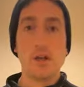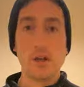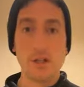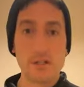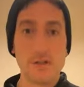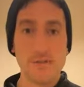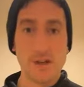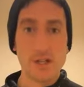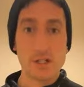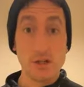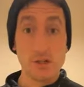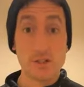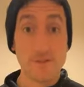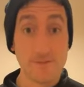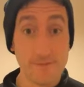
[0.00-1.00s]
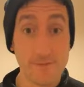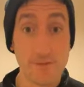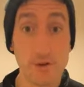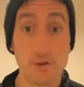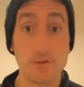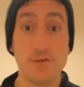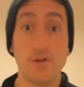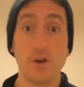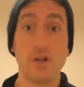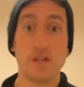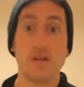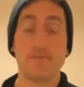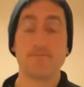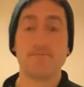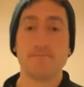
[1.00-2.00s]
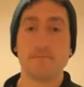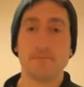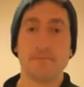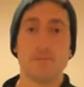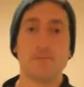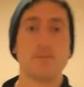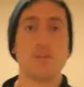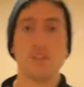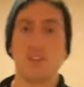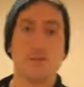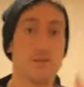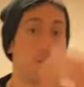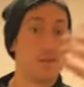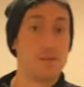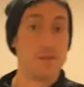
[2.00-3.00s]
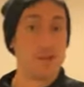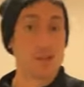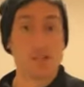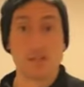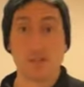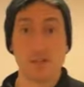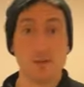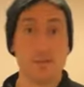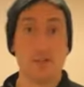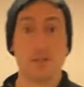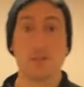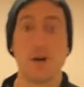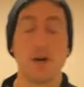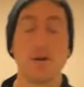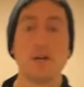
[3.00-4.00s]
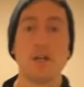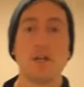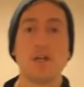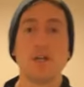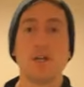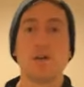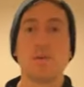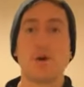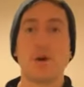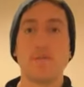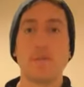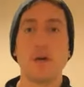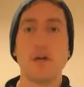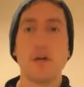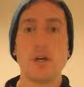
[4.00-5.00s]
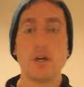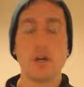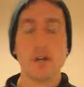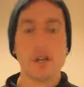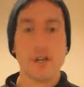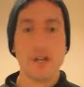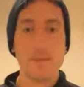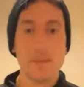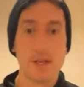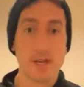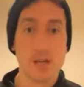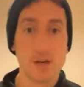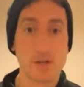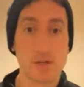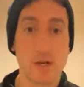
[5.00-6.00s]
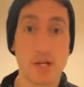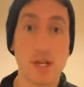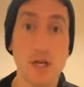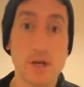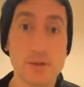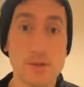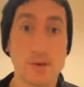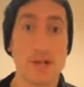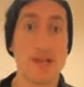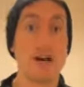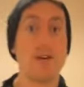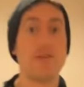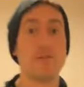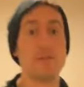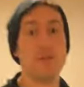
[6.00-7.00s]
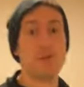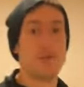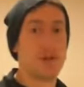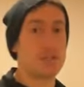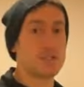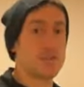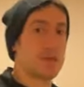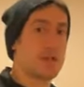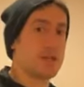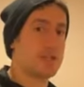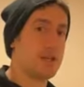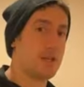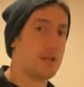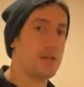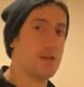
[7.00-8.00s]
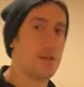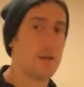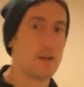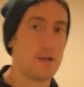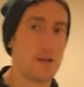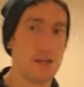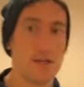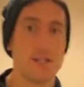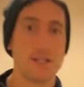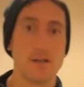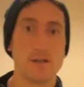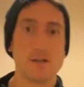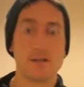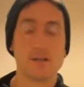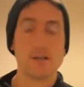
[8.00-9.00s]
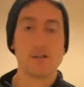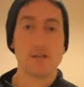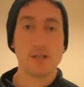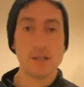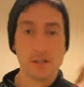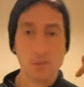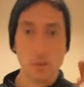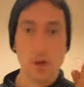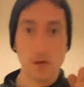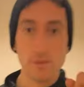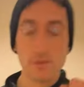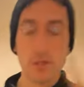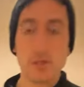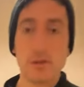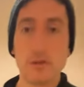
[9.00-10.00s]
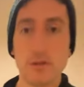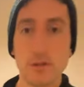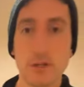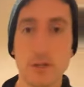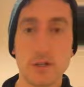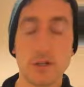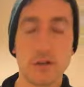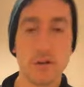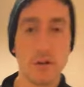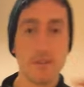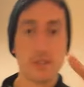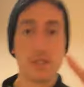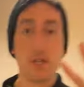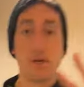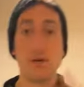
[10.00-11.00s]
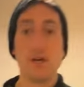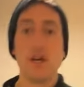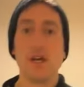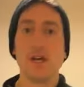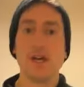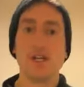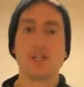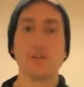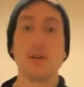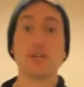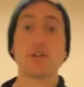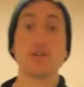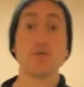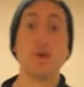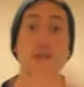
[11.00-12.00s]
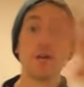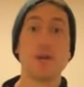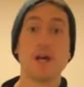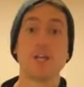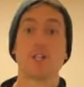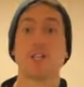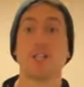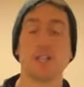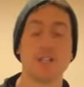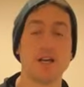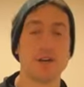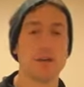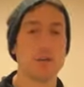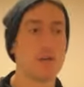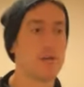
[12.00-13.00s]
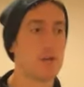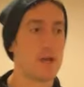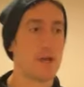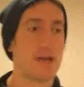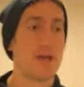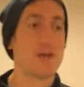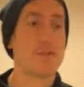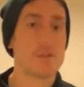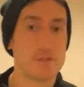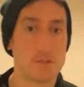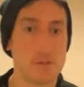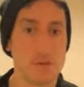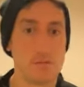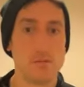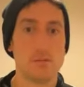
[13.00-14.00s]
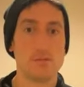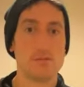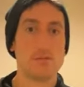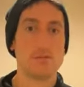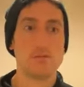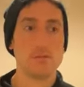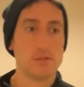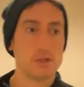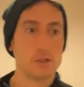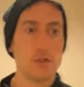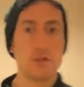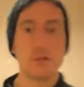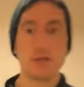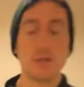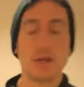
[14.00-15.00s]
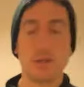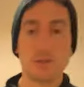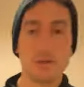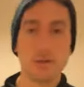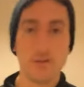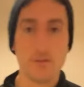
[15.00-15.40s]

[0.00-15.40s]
lots of veg, lots of food volume, but it could be something like a soup as well, where I'm keep my calories quite low to allow for more flexibility later. So that's one option you can do. Number two is to make sure that when you actually eat out, you don't have to choose like